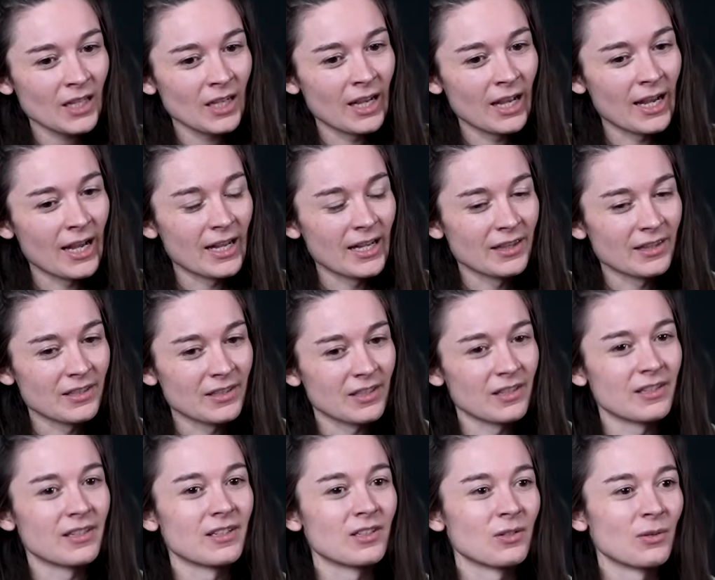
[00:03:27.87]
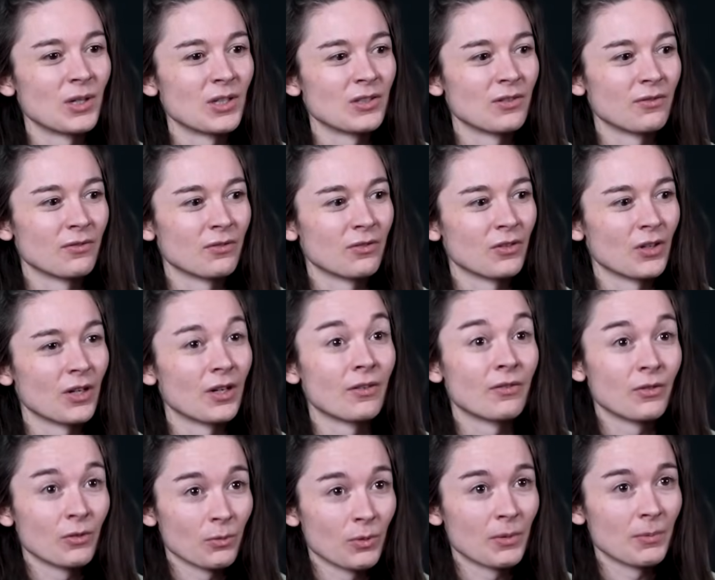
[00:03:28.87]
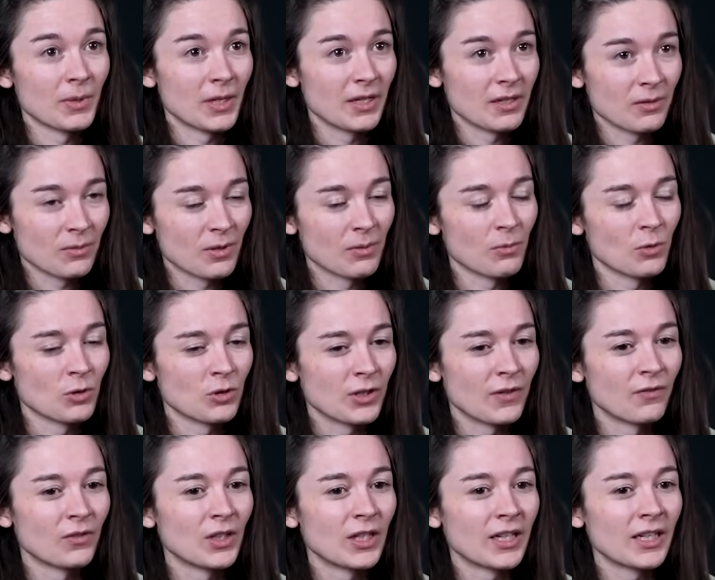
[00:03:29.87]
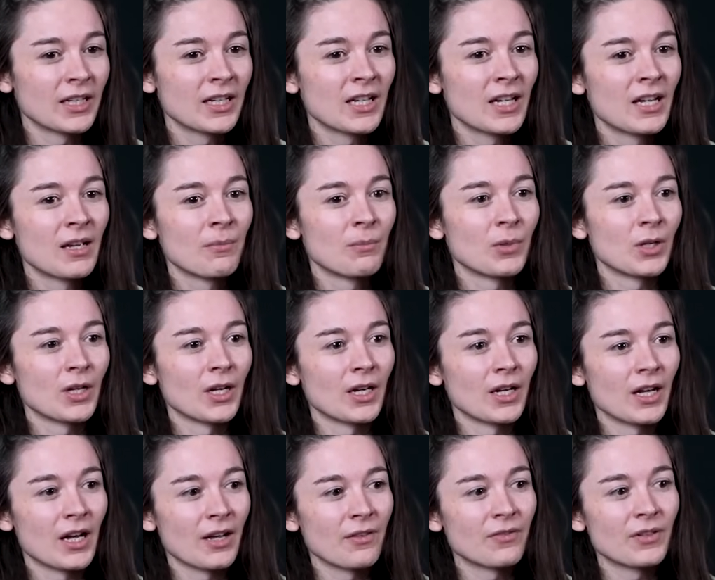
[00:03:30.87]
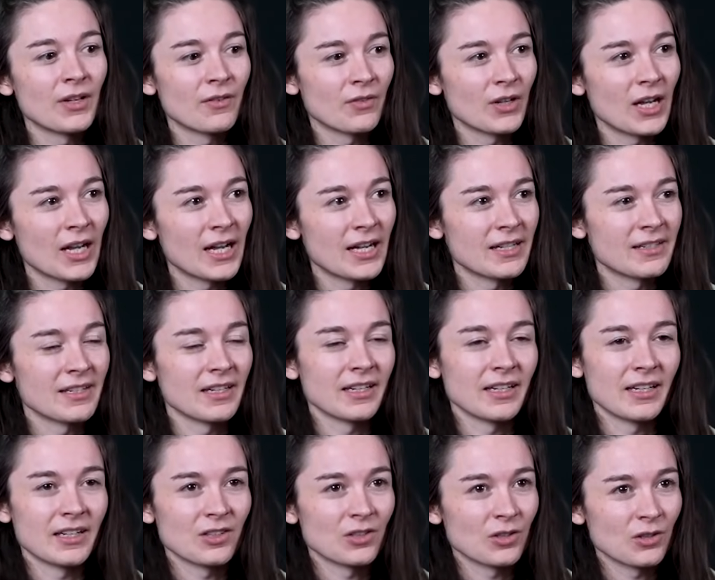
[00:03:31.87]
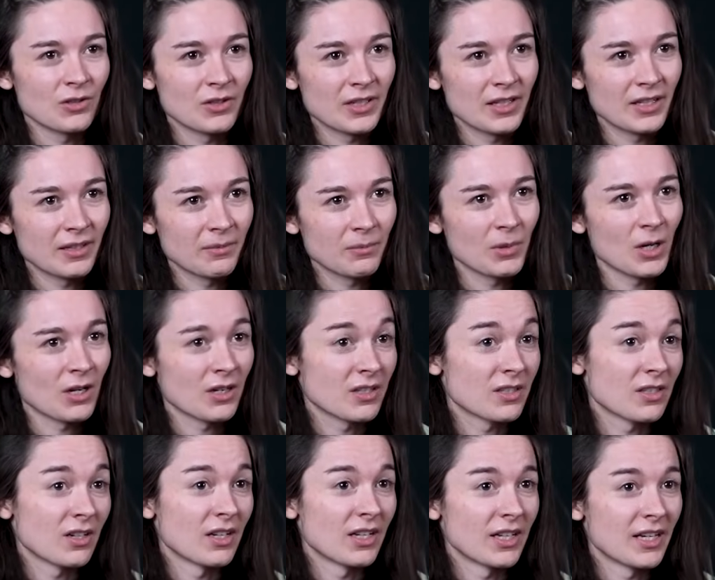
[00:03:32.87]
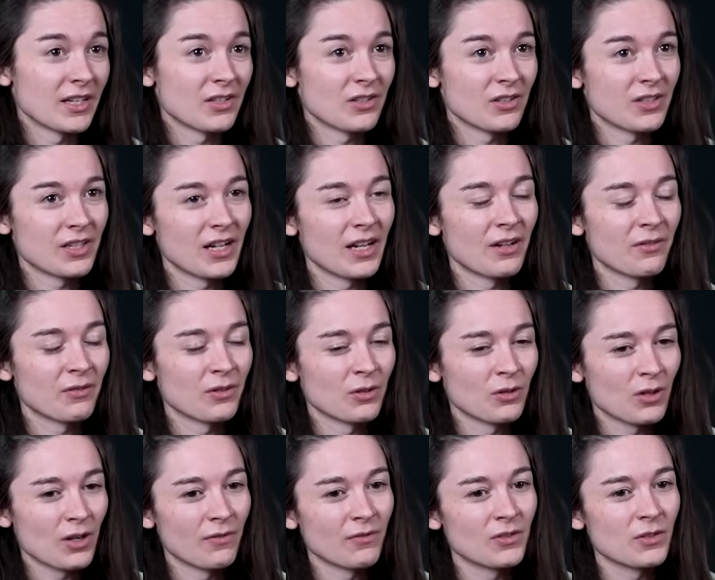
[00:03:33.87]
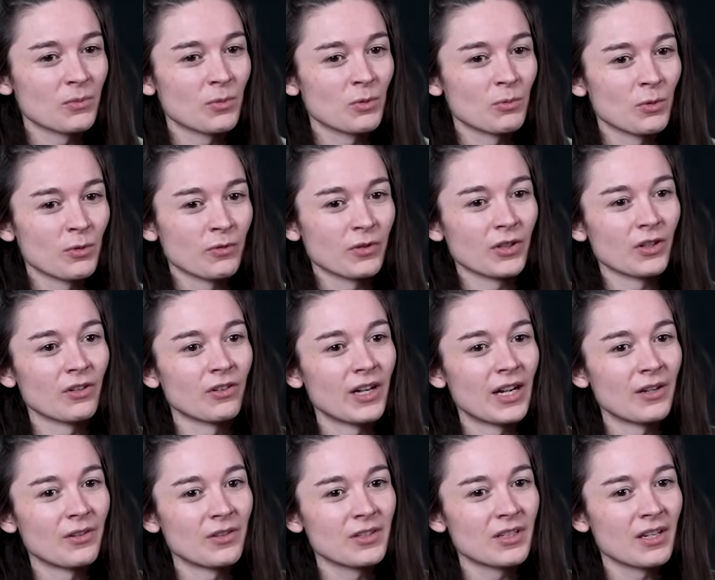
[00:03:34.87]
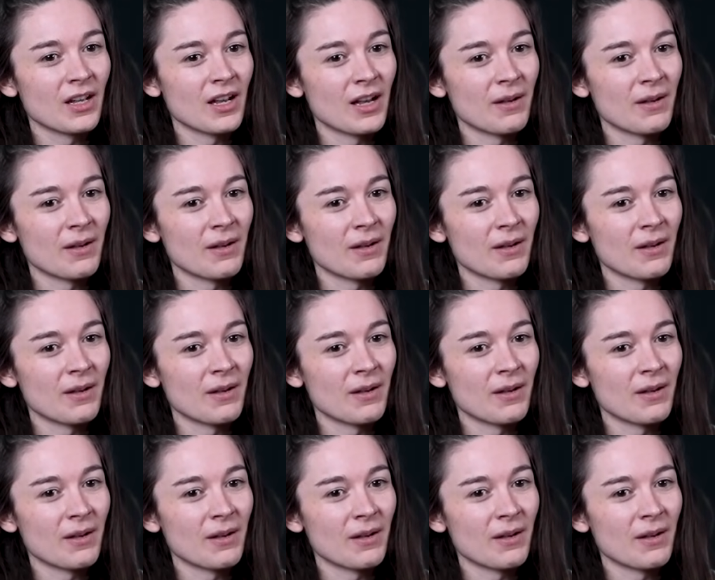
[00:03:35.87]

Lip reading: and the situation for women as well more generally. But I've never had any issues in Pakistan, and as you say, I feel comfortable moving around.